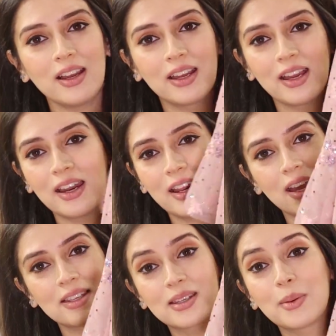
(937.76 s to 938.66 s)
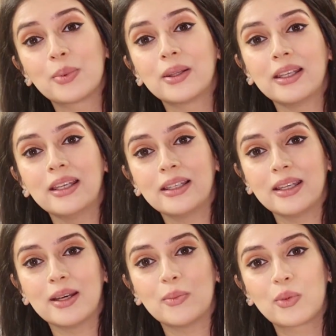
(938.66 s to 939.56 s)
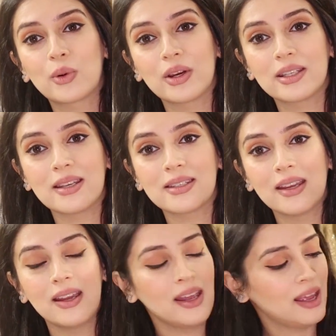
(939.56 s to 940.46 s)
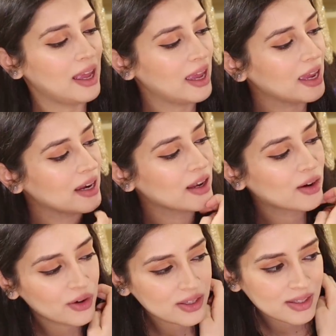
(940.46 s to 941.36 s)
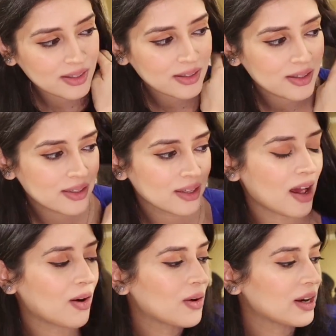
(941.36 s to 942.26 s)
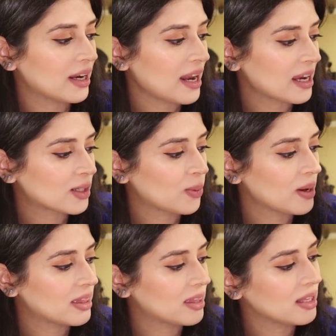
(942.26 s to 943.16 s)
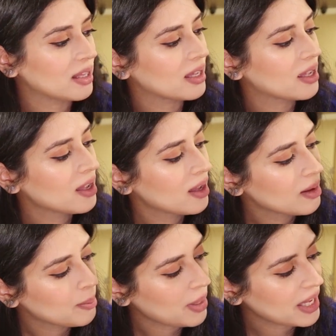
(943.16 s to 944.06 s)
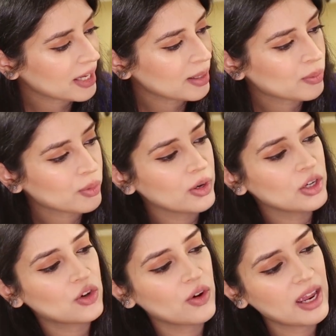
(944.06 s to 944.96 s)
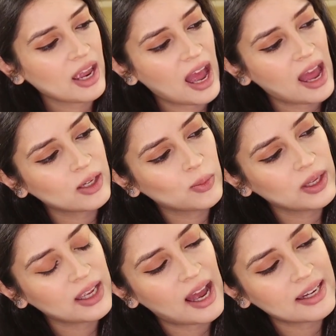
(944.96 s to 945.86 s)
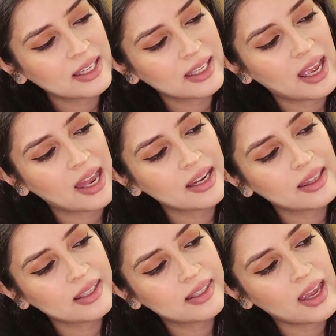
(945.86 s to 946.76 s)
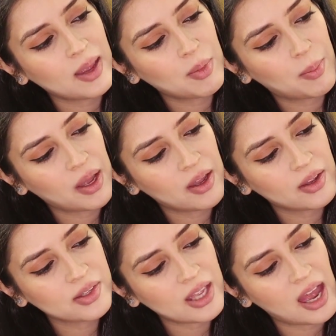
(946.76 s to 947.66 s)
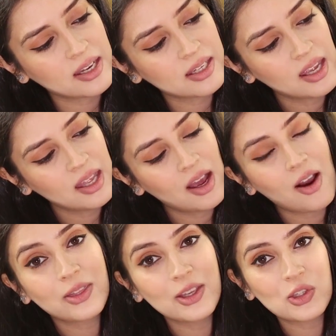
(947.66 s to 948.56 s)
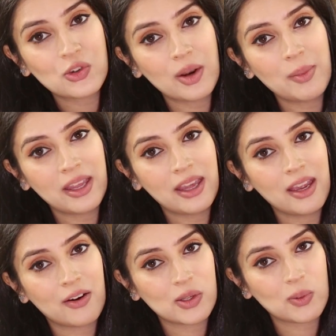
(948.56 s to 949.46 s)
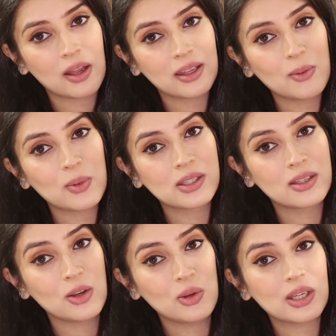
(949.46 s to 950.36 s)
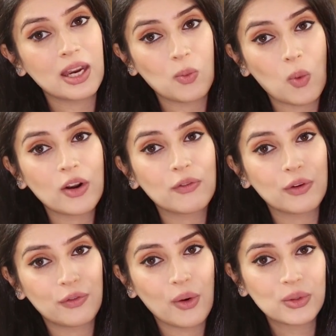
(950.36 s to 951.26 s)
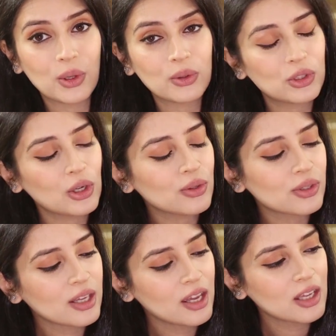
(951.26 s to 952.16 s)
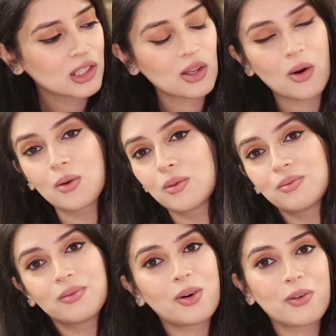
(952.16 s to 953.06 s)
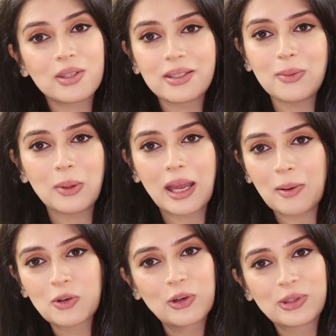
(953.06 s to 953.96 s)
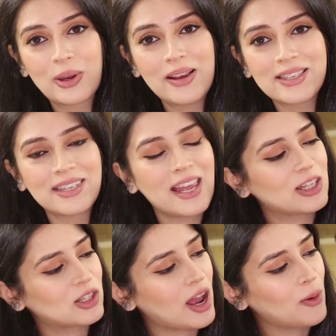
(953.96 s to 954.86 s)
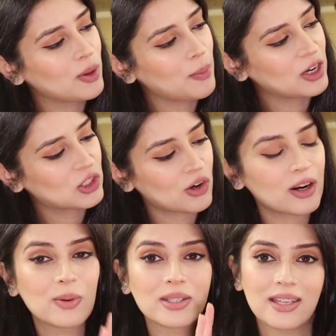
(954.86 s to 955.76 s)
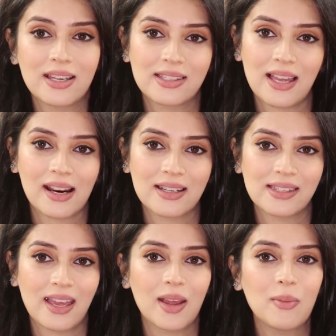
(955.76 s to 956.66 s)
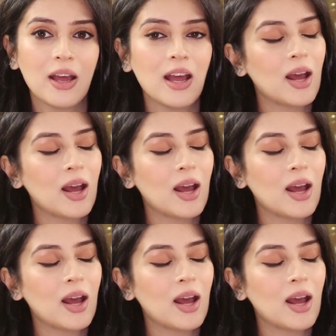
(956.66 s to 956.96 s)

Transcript: again it's completely embroidered in crystals on a net with the pink embroidery and we added again the same pearls and this trimming here as well, it was used in one of the photo shoots. So obviously we kept true to his nature and we made sure it was the exact same.